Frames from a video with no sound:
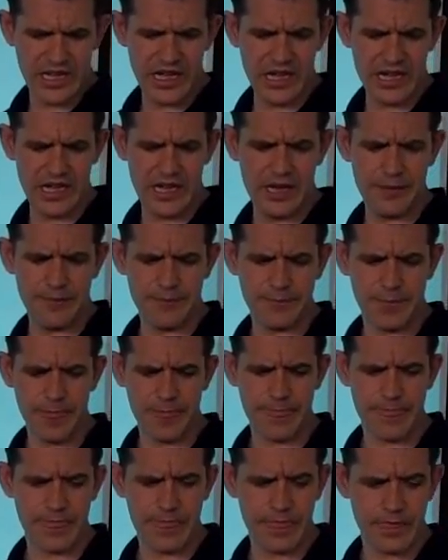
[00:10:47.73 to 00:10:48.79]
Um,
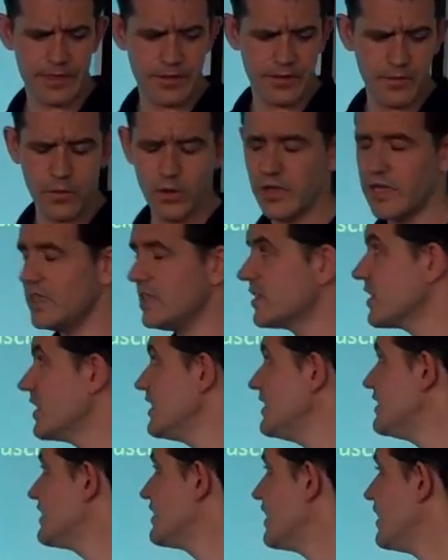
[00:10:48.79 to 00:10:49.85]
what
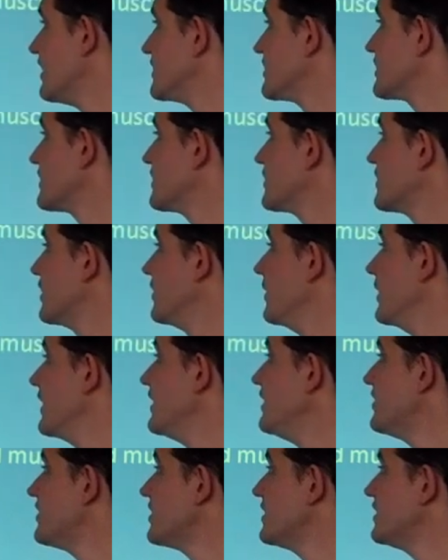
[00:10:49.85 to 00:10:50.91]
insulin does, so
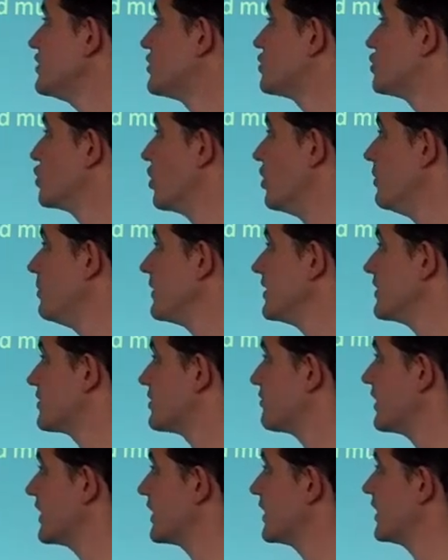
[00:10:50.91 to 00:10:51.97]
insulin's job is
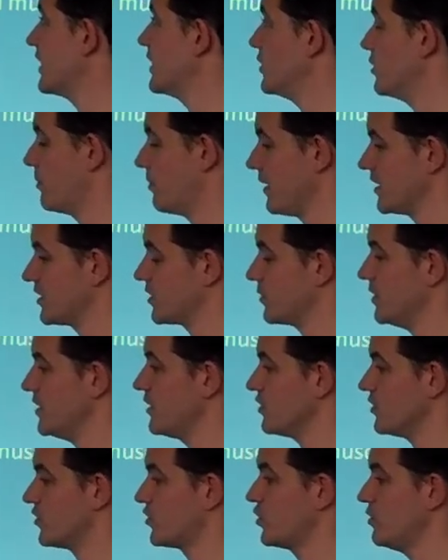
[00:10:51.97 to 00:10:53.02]
to regulate your blood sugar. When
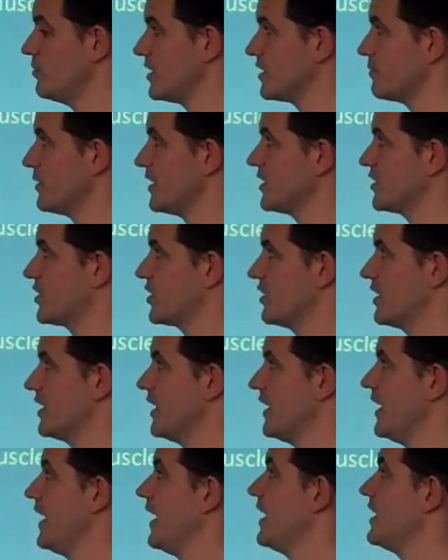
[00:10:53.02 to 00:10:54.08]
you've got too much blood sugar,
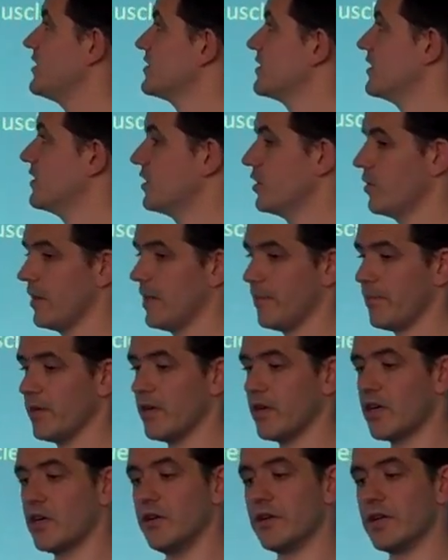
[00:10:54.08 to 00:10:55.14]
it has to deal with that
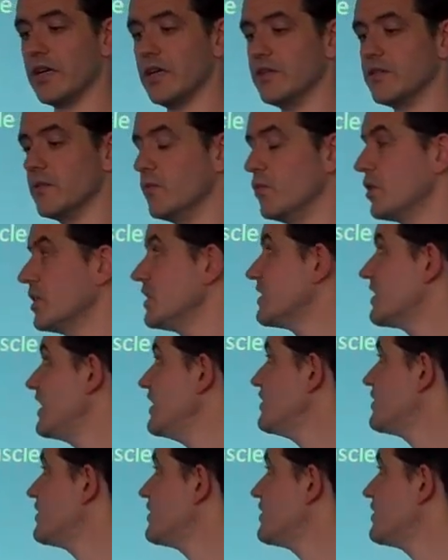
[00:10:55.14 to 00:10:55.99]
blood glucose. And what it